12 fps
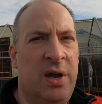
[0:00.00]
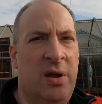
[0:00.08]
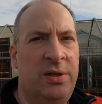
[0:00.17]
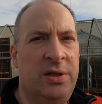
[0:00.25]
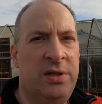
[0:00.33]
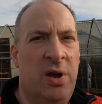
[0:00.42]
day
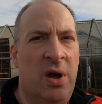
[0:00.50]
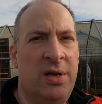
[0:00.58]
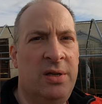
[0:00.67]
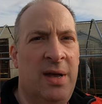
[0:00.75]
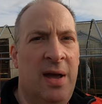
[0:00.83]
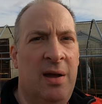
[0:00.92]
I
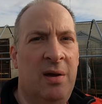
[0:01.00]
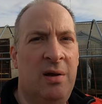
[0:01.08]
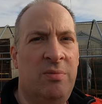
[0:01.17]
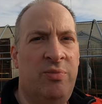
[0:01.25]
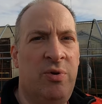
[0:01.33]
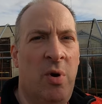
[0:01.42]
decided that
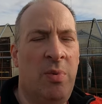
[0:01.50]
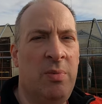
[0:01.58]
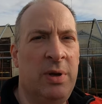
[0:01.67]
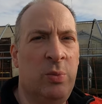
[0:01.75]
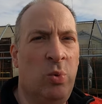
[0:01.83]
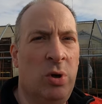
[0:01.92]

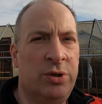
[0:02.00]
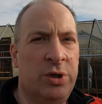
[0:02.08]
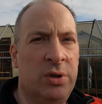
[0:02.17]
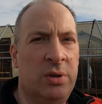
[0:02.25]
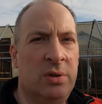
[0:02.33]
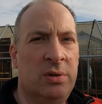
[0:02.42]
probably
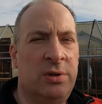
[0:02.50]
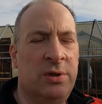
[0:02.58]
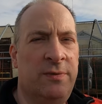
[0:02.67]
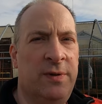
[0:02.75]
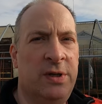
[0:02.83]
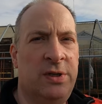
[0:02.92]
wasn't
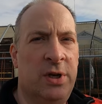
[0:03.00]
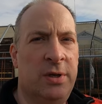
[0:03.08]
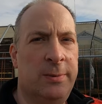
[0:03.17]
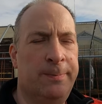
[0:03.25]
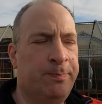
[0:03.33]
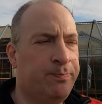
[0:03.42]

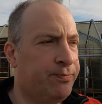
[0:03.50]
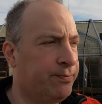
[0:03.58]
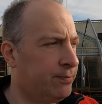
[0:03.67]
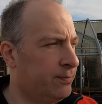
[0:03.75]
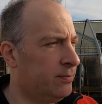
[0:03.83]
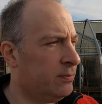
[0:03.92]
sufficient.
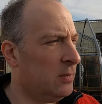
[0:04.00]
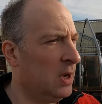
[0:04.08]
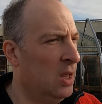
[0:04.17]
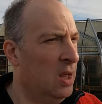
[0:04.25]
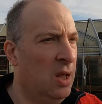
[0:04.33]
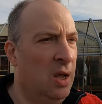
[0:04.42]

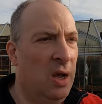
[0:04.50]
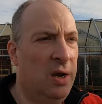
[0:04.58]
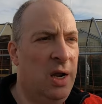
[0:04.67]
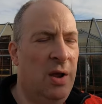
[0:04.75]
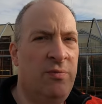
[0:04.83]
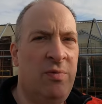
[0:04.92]
And
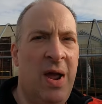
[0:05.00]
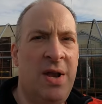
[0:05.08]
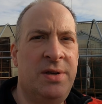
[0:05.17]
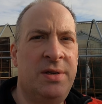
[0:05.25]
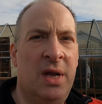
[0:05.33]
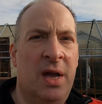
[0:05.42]
I have
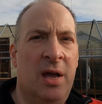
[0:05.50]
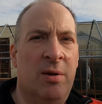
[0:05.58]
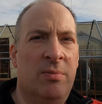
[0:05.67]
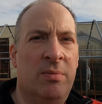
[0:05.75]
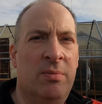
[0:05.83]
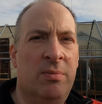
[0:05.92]
read
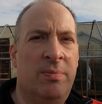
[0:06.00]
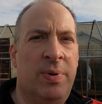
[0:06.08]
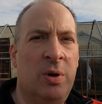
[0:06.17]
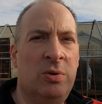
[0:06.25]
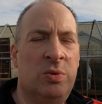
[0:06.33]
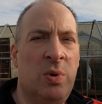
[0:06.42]

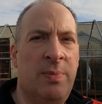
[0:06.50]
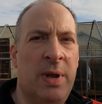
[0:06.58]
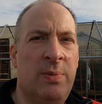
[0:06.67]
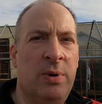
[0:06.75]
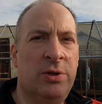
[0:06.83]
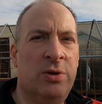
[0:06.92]
posts where
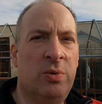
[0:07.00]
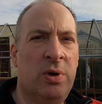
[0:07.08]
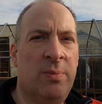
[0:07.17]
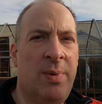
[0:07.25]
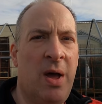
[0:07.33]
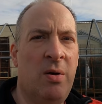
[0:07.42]
people are
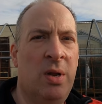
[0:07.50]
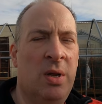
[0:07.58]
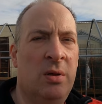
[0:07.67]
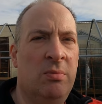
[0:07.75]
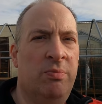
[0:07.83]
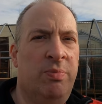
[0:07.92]
talking about
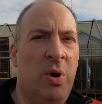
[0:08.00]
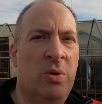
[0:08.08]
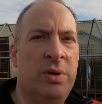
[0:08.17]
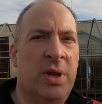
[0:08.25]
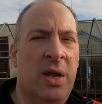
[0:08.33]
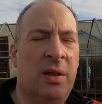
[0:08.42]

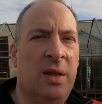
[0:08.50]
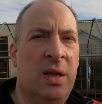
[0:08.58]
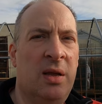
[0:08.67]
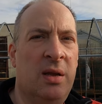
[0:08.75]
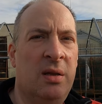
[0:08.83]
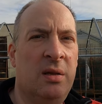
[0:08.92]
bonding
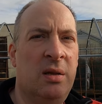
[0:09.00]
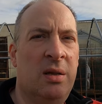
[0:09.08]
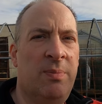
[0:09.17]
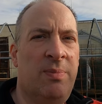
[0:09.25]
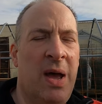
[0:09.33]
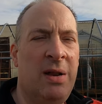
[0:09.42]

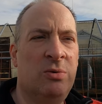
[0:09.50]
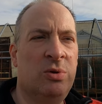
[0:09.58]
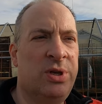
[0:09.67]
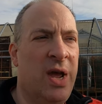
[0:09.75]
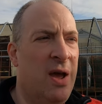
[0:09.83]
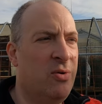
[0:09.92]
the
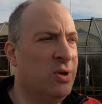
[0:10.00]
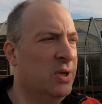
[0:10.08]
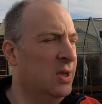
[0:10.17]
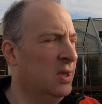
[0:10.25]
panels down